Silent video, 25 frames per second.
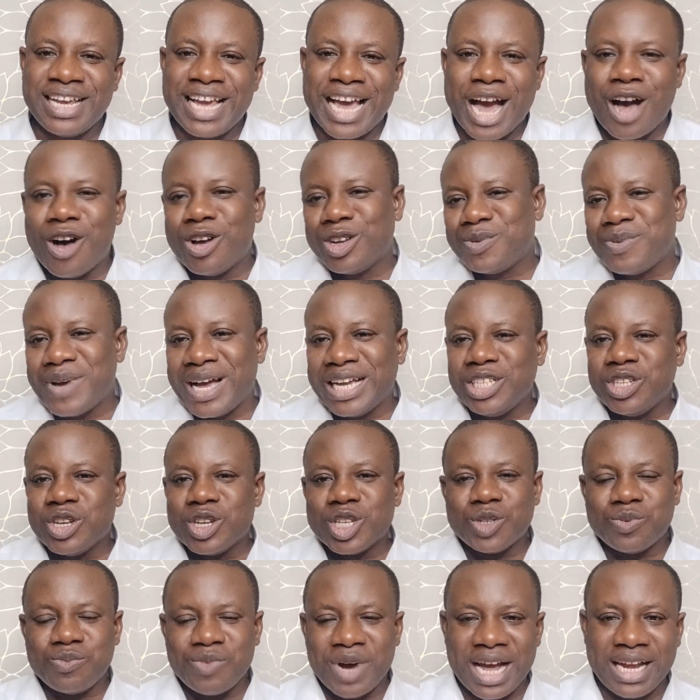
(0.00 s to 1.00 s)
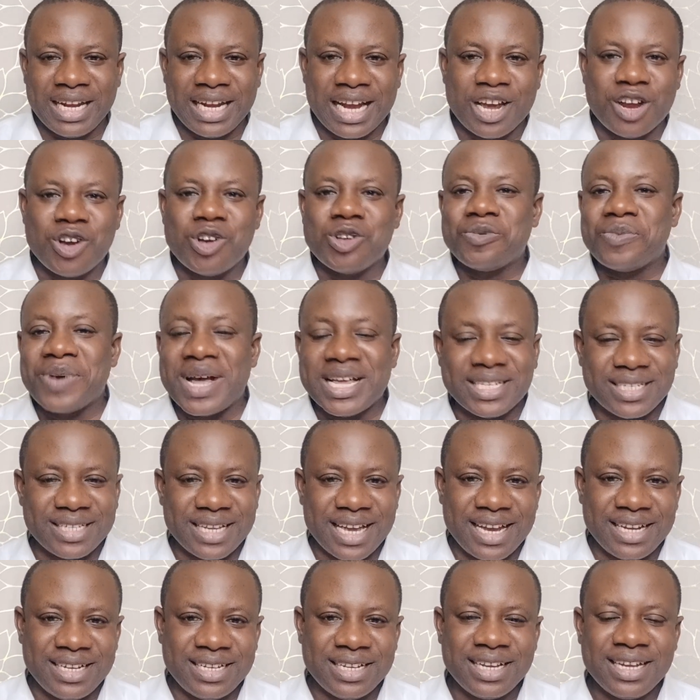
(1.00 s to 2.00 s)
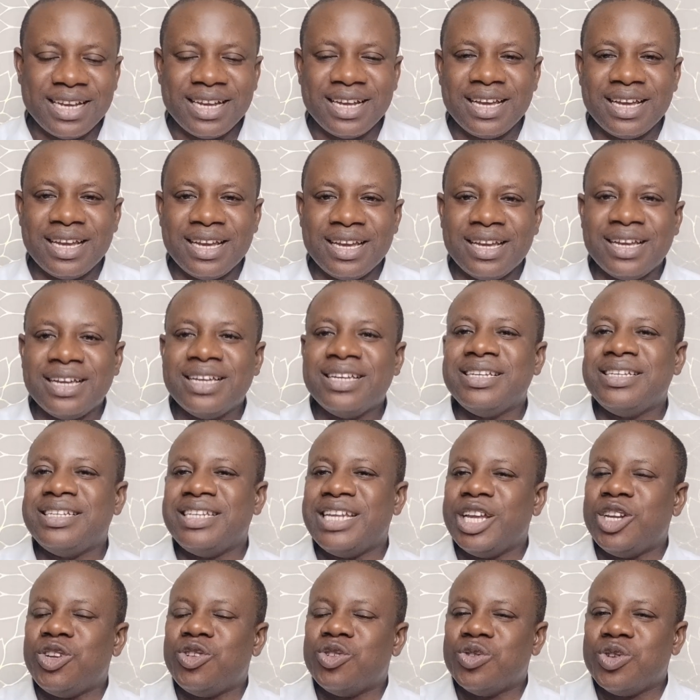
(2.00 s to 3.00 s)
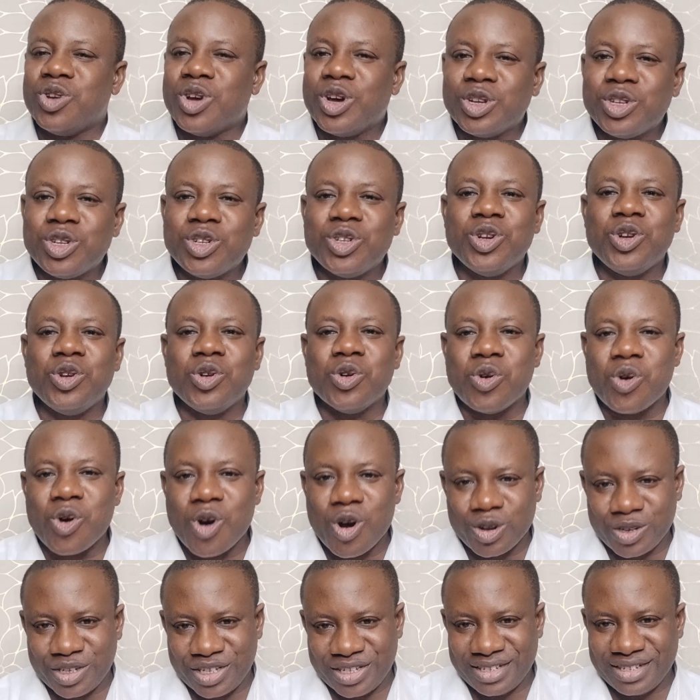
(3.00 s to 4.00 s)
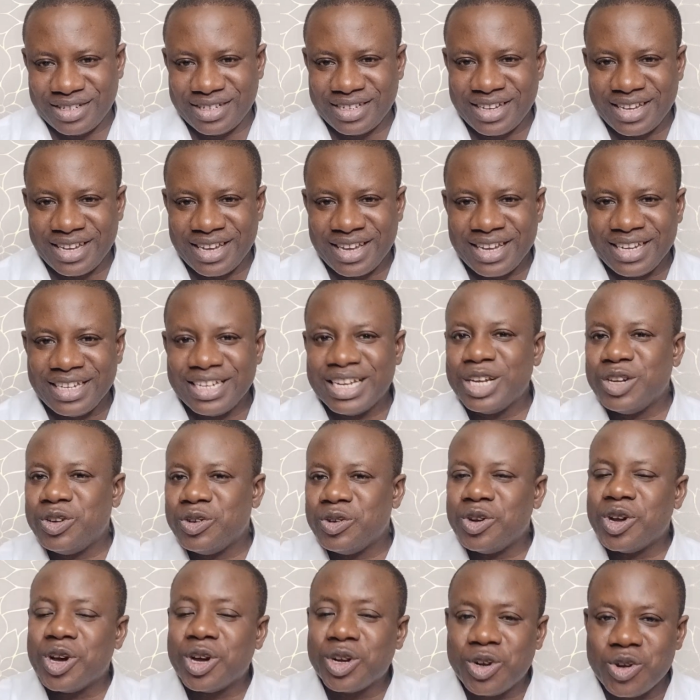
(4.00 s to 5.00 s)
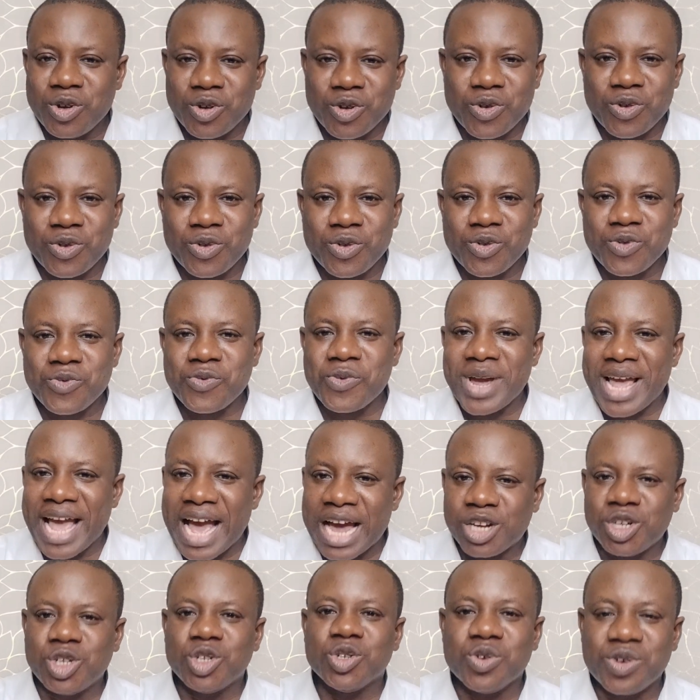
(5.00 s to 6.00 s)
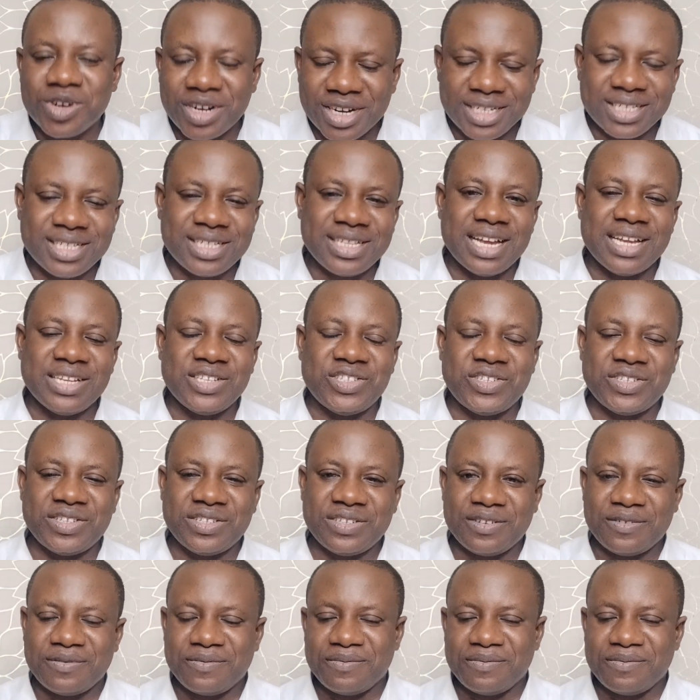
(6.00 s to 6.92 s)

Her husband just smiled. Her husband said, they do not know us. They do not know we are true Christians.